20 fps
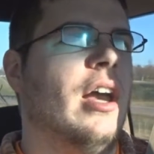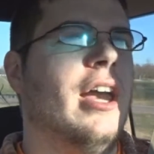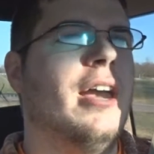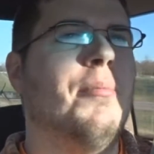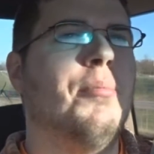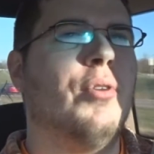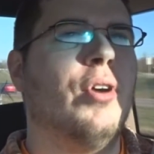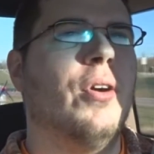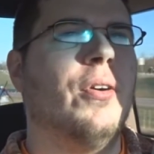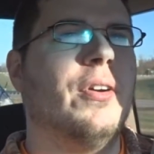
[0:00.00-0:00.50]

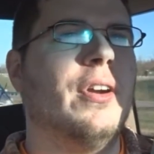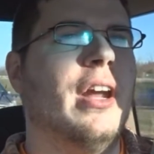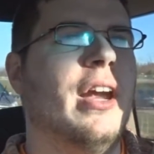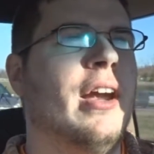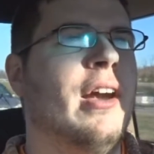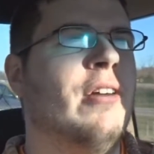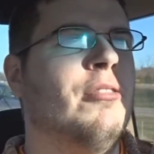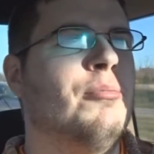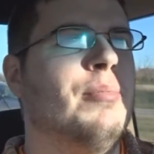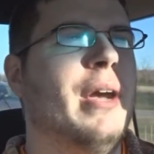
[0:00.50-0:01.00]
It broke
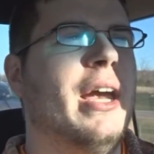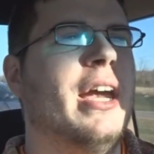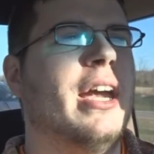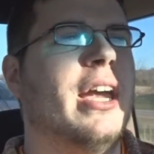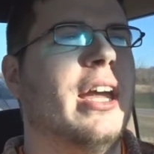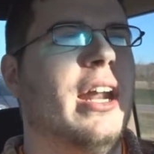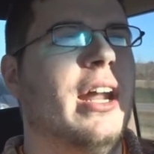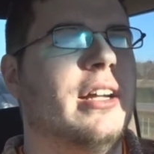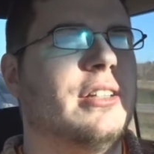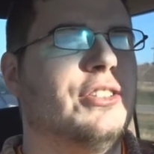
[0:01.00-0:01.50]
down
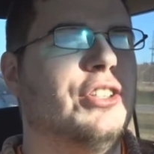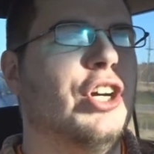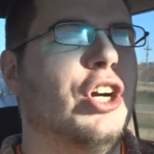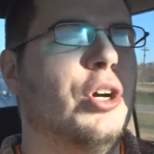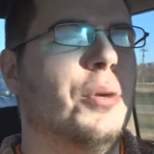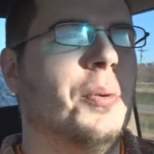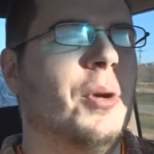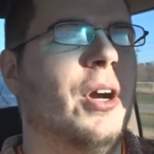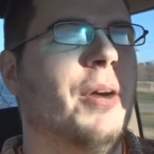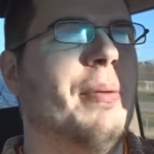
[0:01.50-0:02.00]
back in
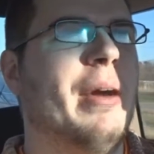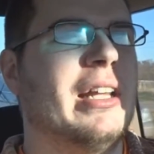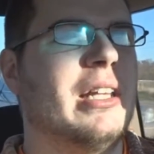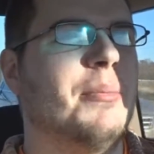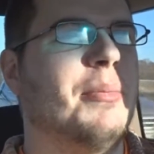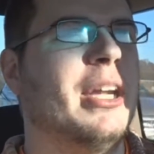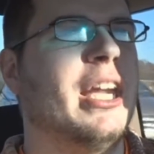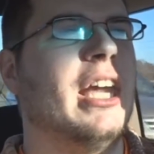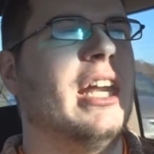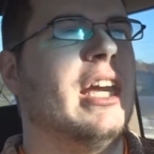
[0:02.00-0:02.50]
October, about
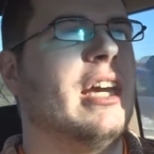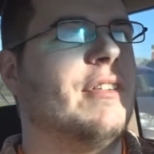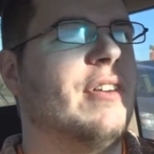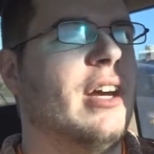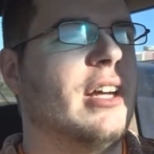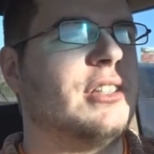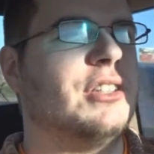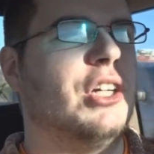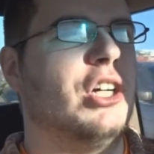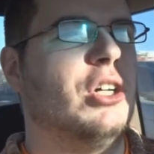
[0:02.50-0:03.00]
the beginning of
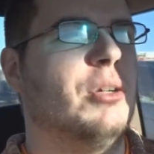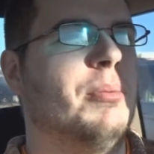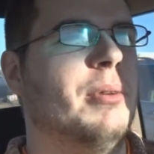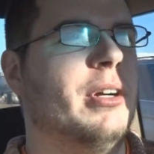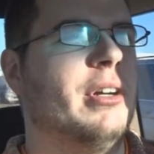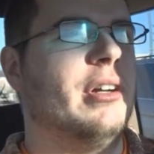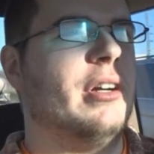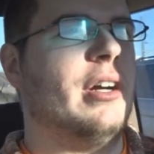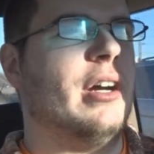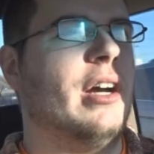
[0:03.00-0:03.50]

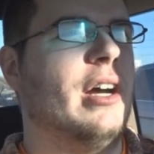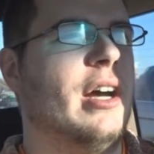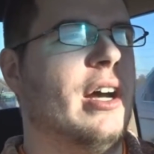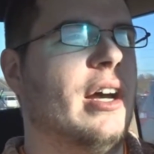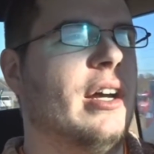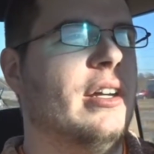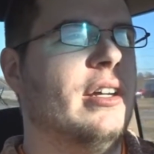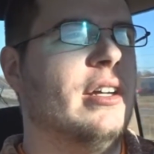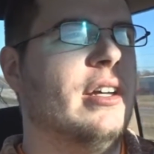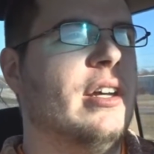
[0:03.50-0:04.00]
October.
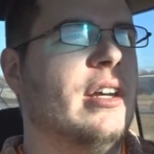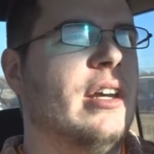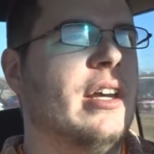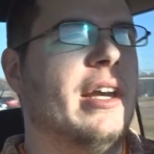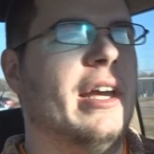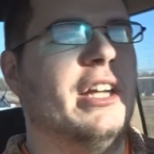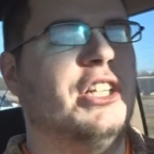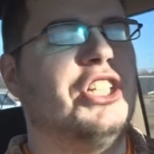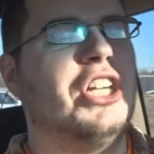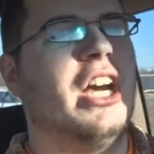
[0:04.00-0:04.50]

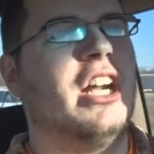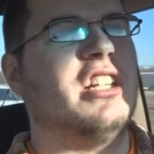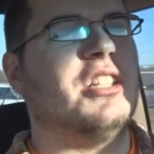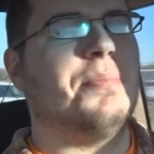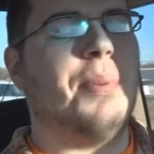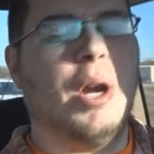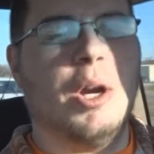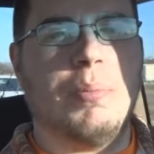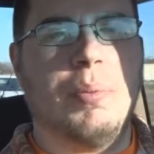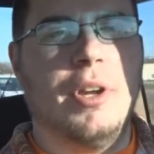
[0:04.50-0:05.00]
It shot a
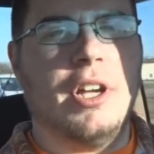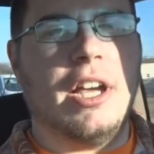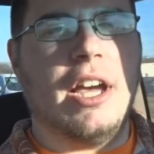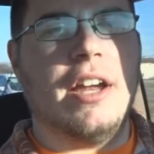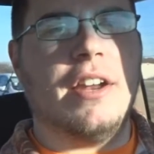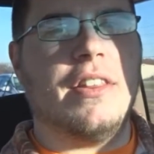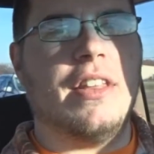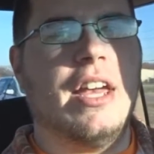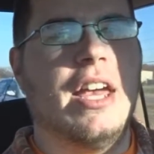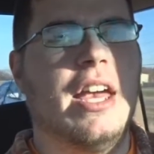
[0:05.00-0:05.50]
spark plug
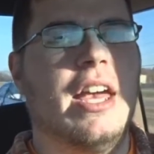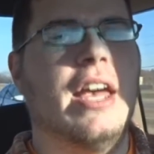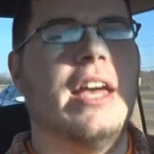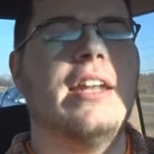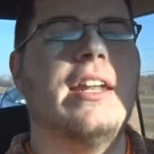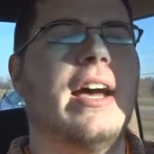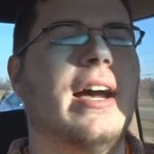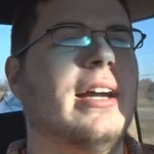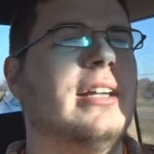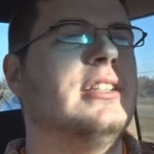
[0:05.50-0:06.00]
out of the
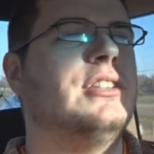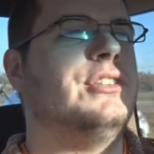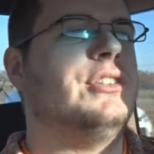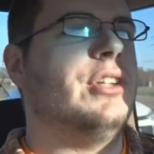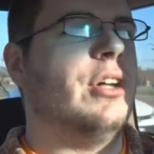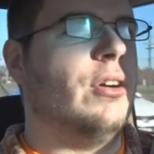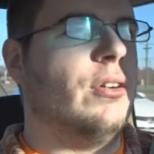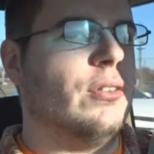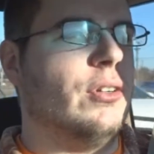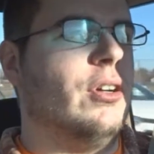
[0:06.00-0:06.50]
head. I
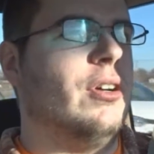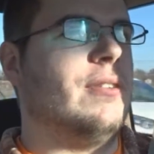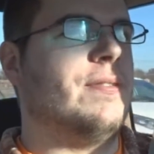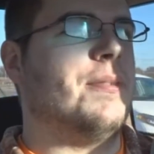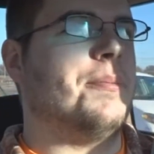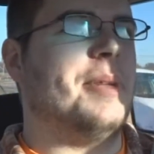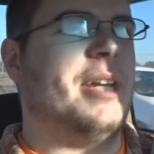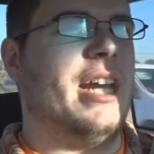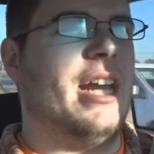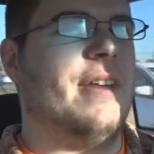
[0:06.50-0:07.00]
don't know if
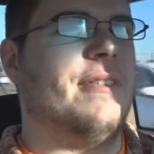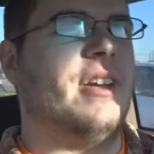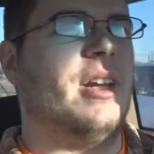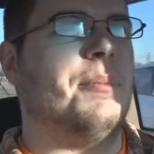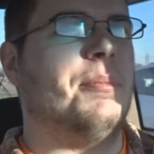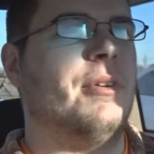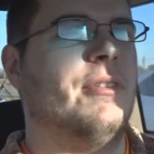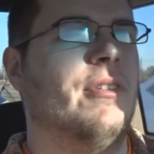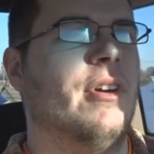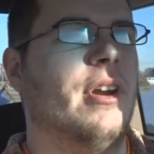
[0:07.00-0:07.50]
I'm gonna have it
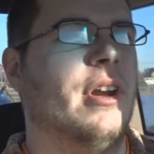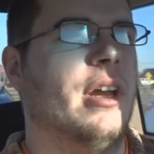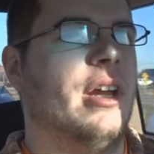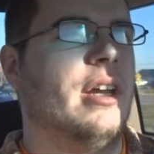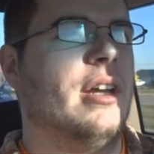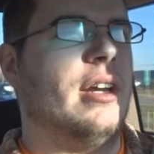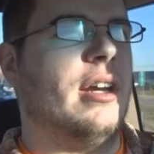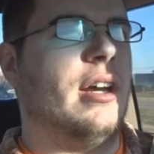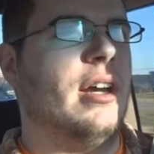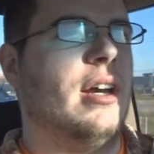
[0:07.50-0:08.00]
up and
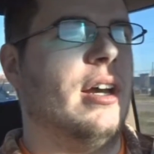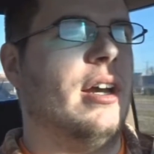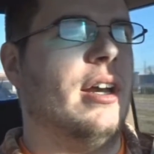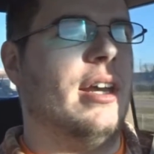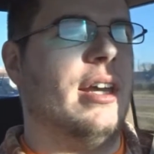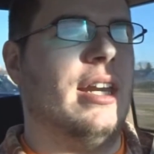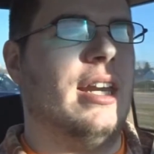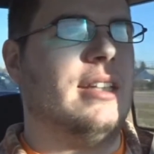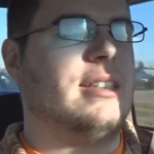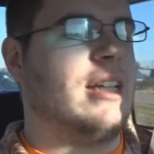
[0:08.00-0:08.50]
running
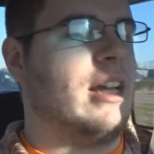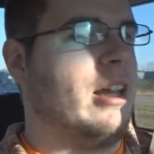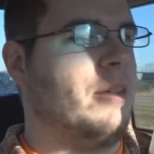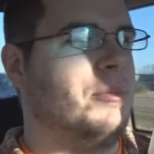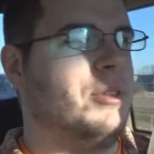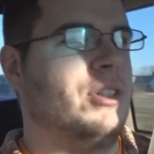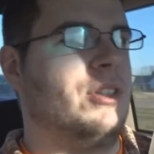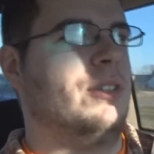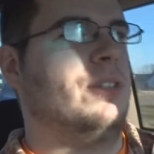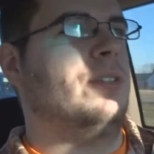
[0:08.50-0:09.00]

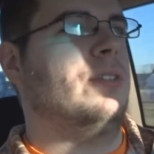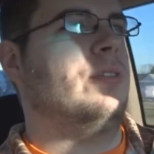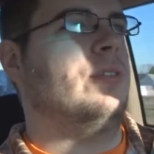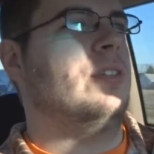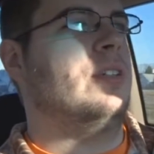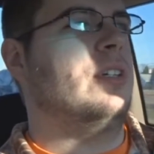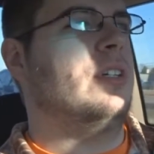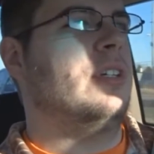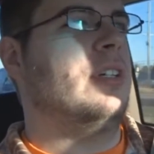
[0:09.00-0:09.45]
anytime soon.